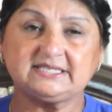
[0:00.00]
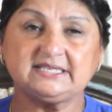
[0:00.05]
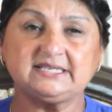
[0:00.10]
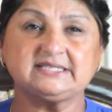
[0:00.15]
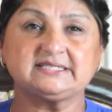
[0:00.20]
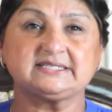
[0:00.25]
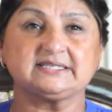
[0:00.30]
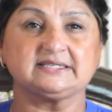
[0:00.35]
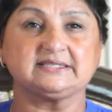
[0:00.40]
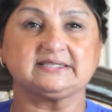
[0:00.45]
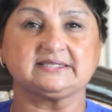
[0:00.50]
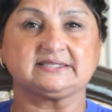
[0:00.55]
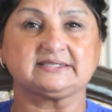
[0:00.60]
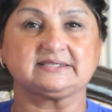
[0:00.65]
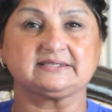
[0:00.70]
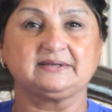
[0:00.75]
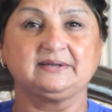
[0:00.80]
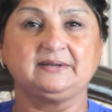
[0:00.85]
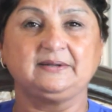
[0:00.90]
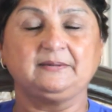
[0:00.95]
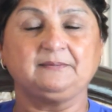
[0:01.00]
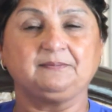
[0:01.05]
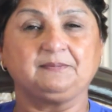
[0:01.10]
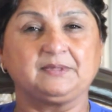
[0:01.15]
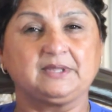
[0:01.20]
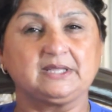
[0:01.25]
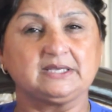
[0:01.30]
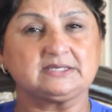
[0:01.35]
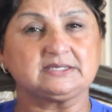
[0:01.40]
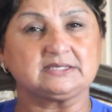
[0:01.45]
seasons,
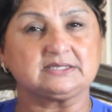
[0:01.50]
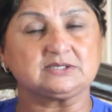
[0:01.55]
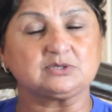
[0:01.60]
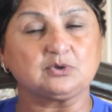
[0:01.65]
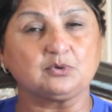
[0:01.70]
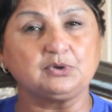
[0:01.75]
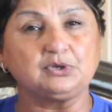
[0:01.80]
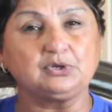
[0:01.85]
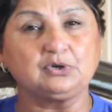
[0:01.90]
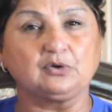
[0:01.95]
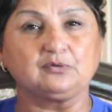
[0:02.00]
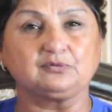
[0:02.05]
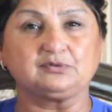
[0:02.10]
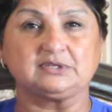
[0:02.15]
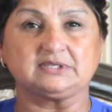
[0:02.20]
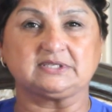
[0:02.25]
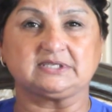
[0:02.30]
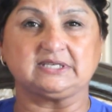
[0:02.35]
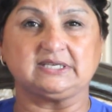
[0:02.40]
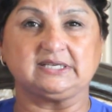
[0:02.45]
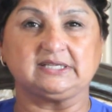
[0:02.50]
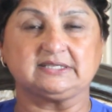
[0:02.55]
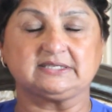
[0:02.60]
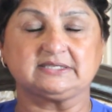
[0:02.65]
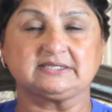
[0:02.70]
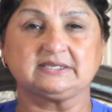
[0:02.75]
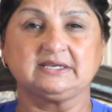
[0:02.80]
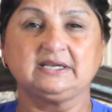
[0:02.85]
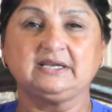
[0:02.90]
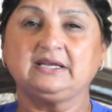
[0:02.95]
this sowing of the
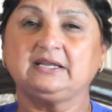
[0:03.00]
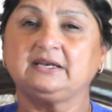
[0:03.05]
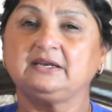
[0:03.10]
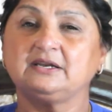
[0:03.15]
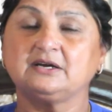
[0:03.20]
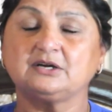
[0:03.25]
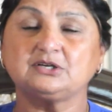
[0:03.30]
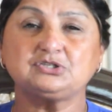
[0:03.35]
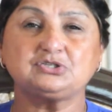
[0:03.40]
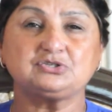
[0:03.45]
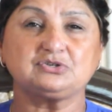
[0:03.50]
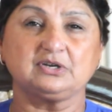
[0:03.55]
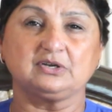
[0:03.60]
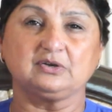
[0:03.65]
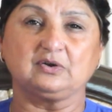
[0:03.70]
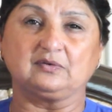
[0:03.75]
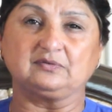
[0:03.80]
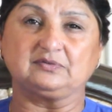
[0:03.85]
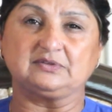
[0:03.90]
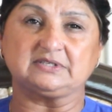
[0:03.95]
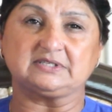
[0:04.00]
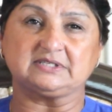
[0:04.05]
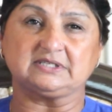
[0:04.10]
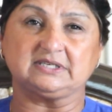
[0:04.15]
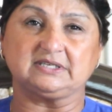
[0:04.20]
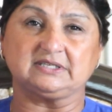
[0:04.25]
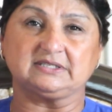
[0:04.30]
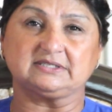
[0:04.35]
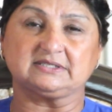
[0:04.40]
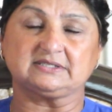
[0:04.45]
seeds, nurturing of the
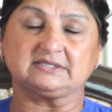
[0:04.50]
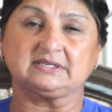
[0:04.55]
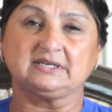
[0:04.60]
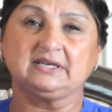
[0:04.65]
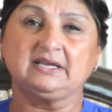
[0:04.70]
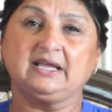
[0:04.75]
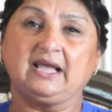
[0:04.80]
seeds,